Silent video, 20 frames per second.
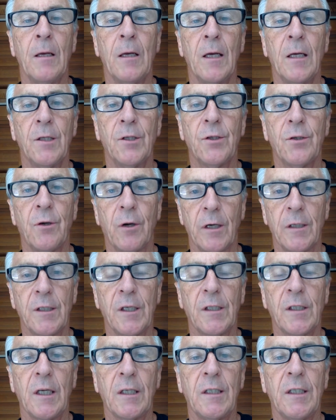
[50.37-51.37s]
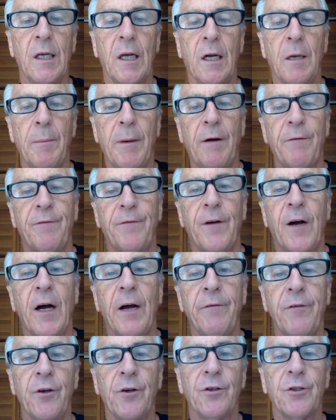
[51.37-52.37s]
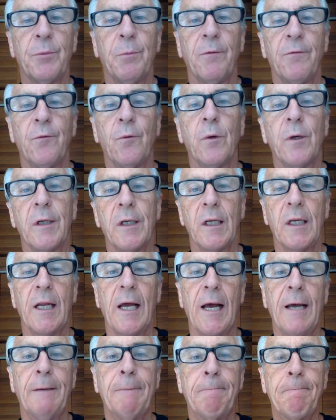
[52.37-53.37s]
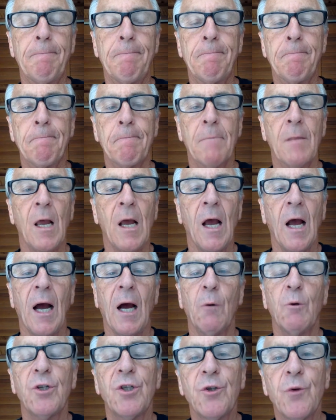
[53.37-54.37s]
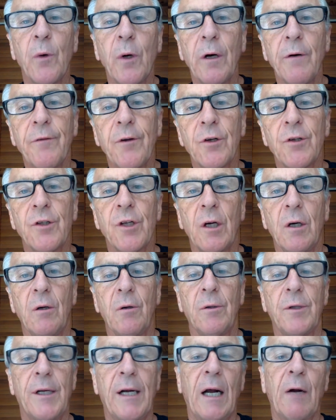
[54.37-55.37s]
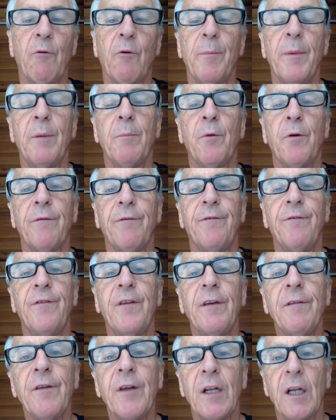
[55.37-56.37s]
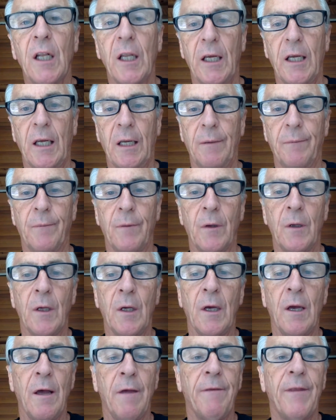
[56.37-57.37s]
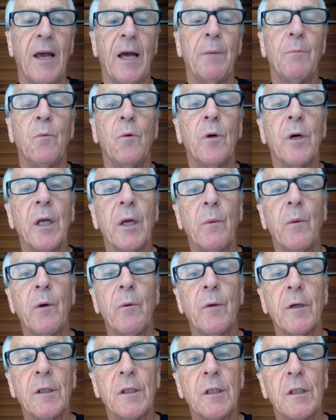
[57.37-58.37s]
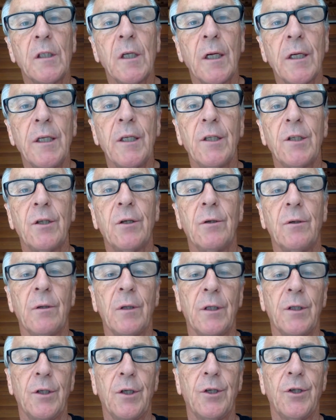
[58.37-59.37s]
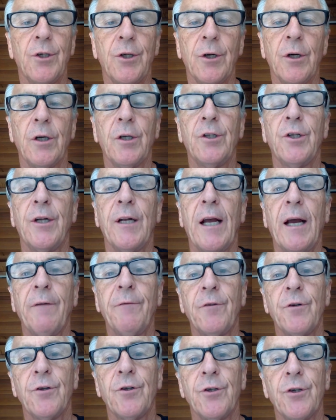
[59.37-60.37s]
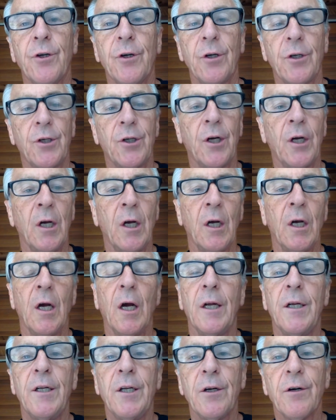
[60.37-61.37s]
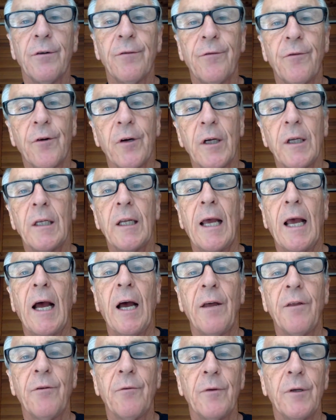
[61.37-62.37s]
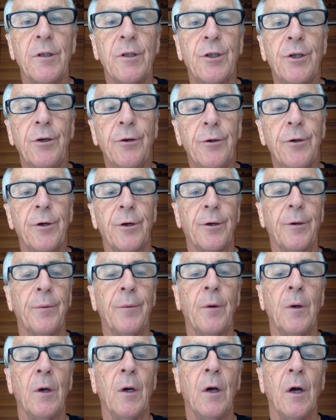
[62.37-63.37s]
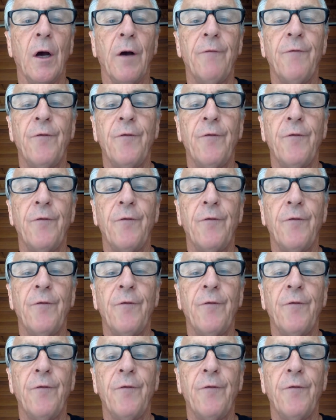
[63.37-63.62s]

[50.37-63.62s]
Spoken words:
It starts, as I said, about 5 years before D-Day. I was 12 years old, and I remember vividly. That morning we went to Sunday school and to church, and after church, a dear friend, Catherine Tudor of